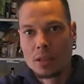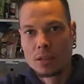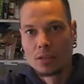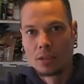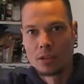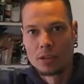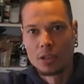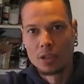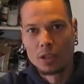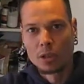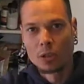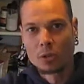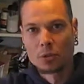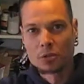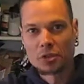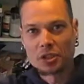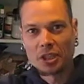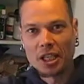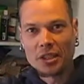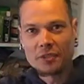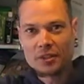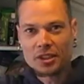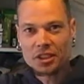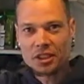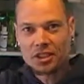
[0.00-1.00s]
Yo,
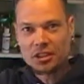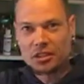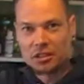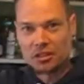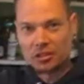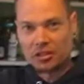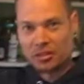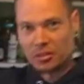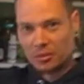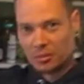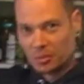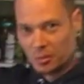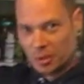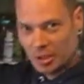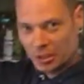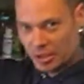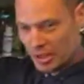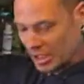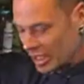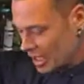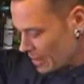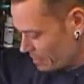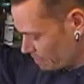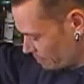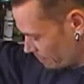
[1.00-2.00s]
savages, what's
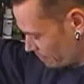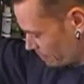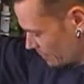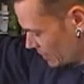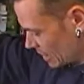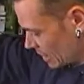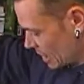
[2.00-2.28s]
up?